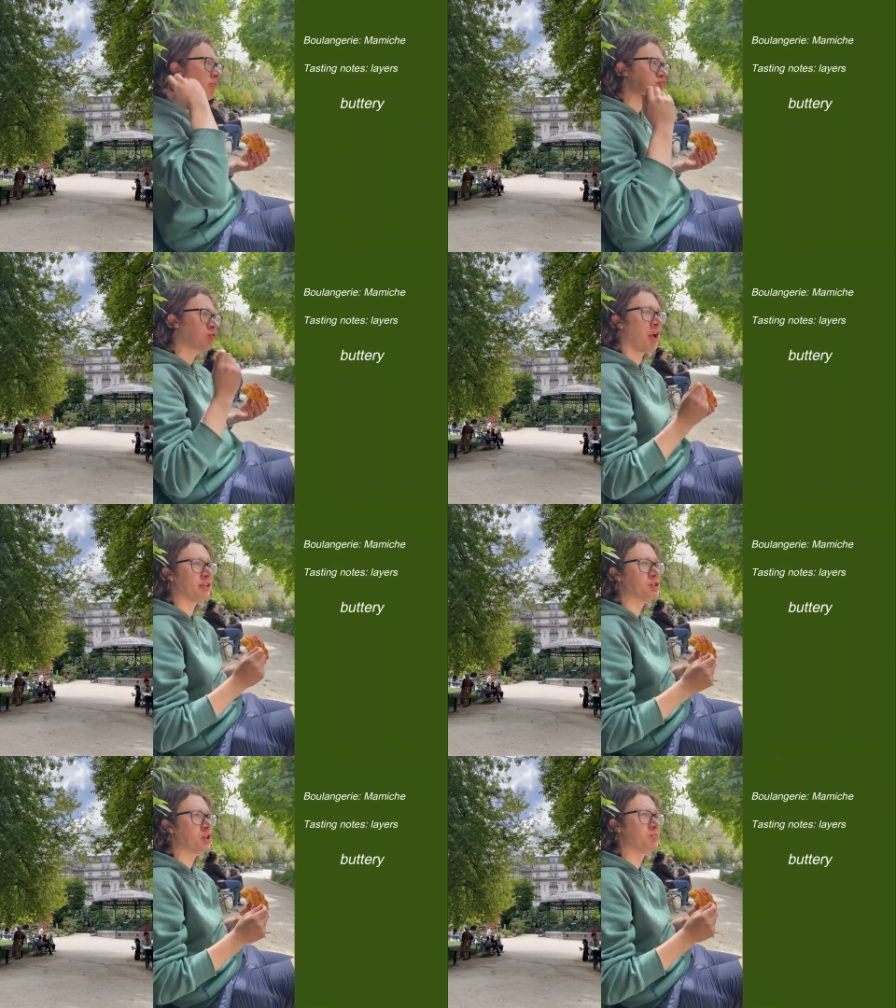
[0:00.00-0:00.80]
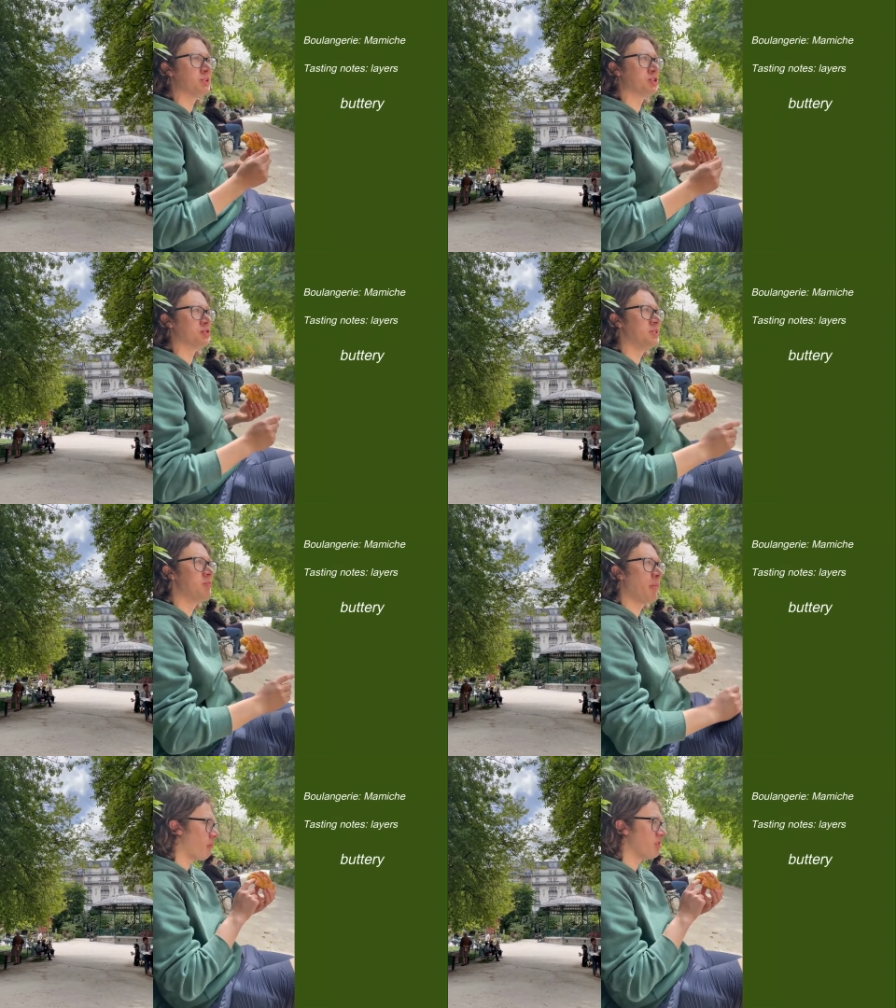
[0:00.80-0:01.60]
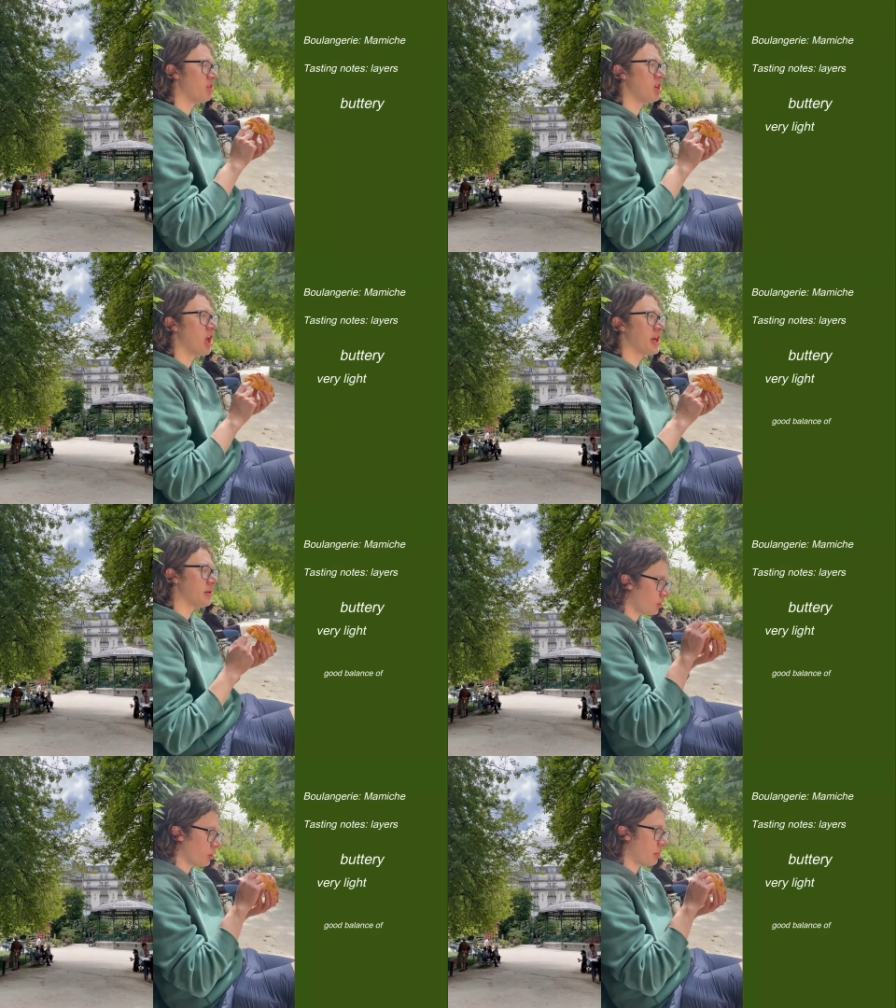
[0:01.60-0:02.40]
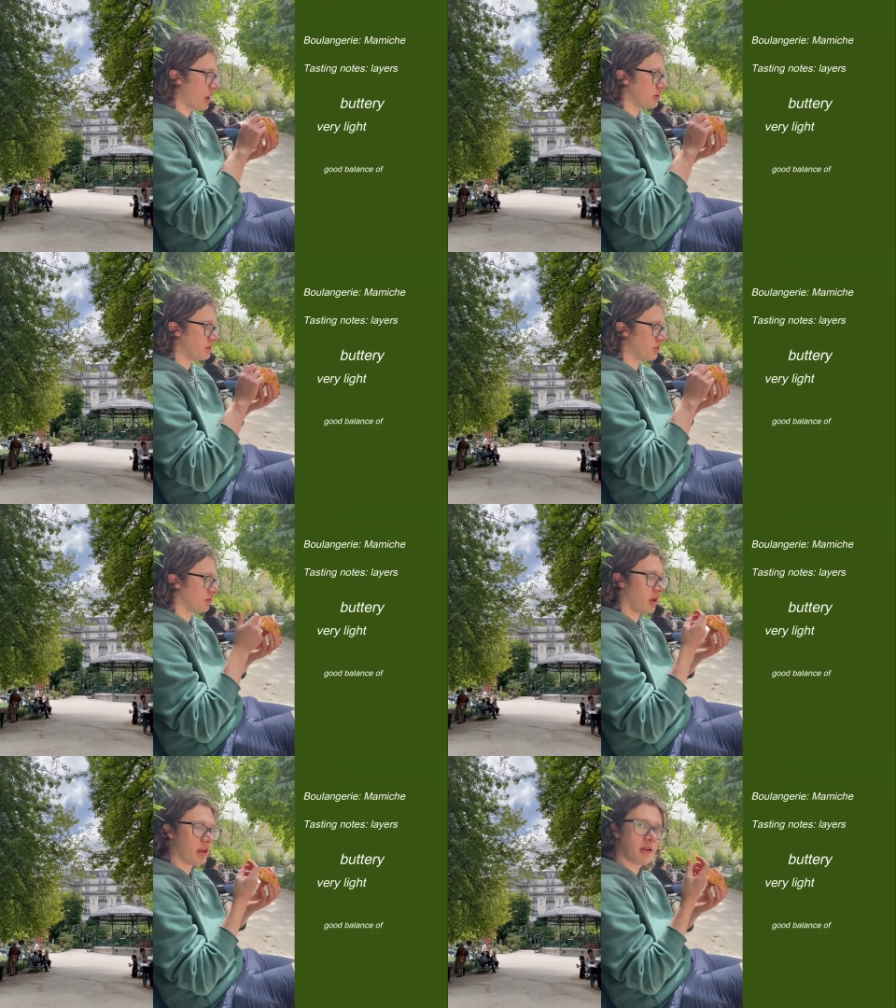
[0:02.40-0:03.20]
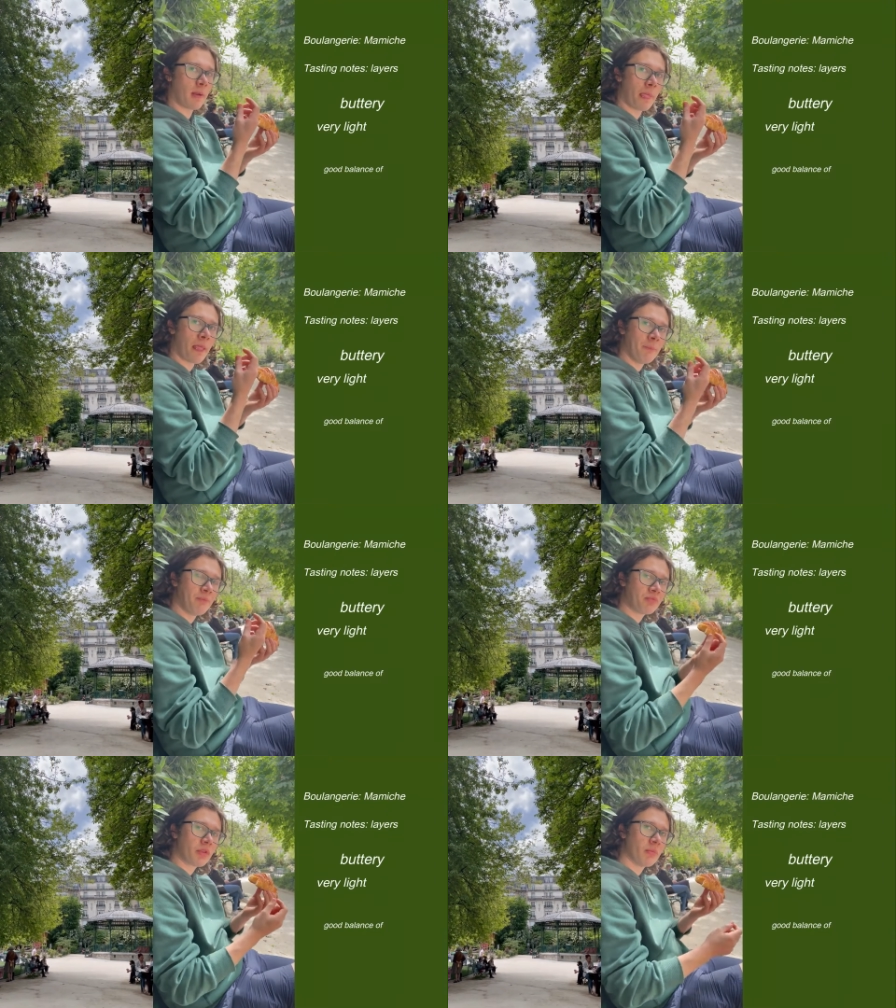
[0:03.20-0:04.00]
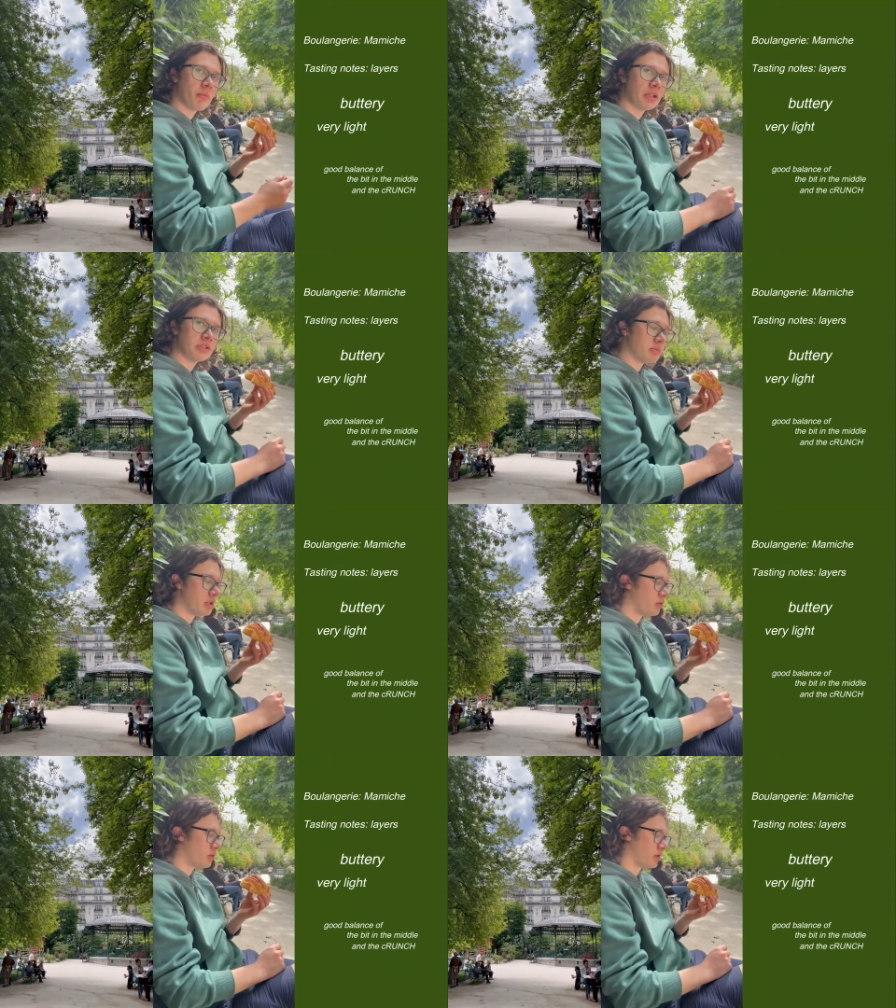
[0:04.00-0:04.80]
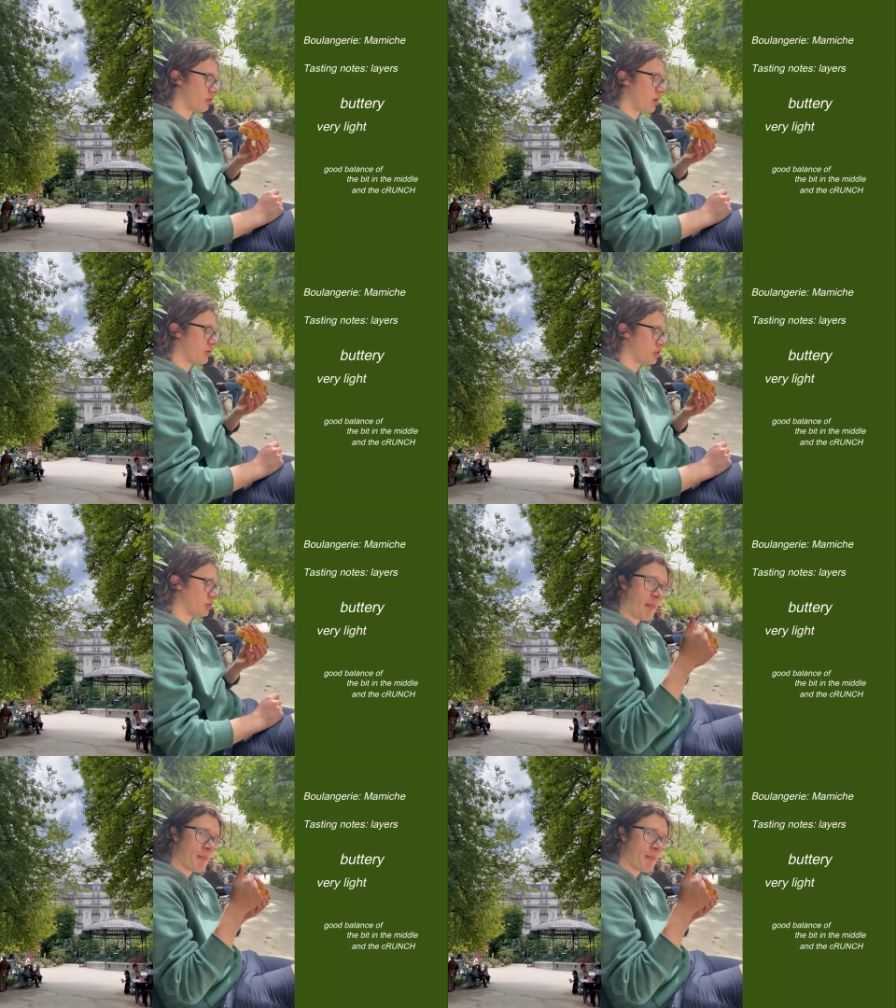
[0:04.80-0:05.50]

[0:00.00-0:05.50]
yeah, slow battery, very light, good balance of like bit in the middle on the crunch.